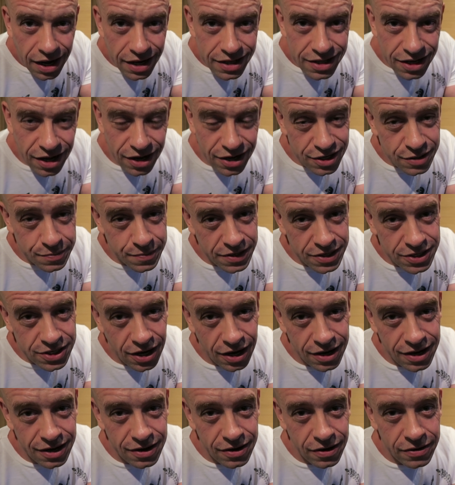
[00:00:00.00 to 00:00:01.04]
And last but
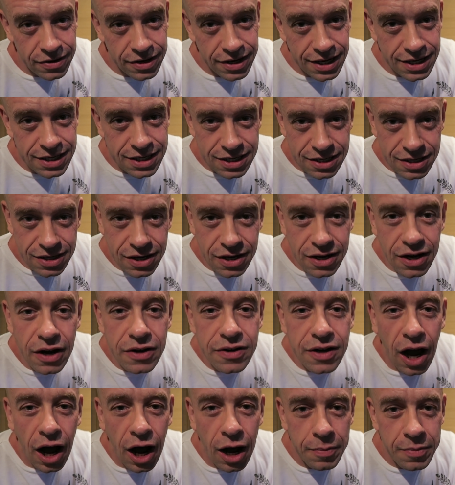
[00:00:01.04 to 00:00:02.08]
certainly not least, good
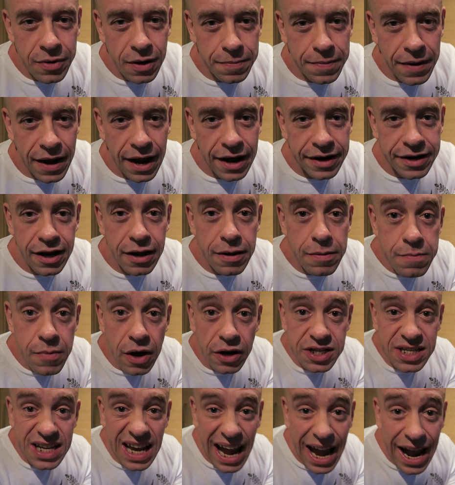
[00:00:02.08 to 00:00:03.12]
old Amla powder,
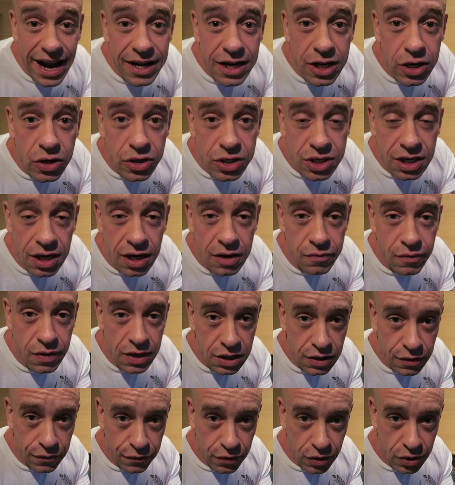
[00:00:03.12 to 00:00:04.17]
most antioxidant
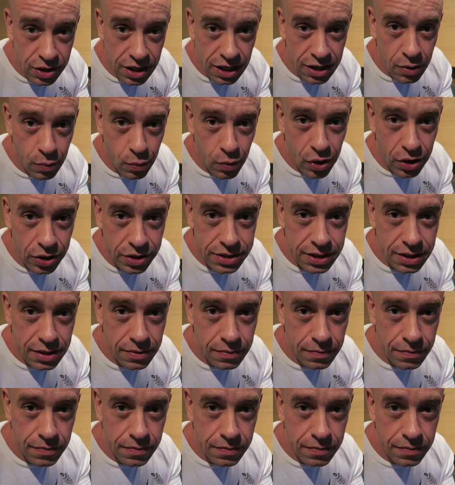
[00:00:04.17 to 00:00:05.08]
rich food in the world.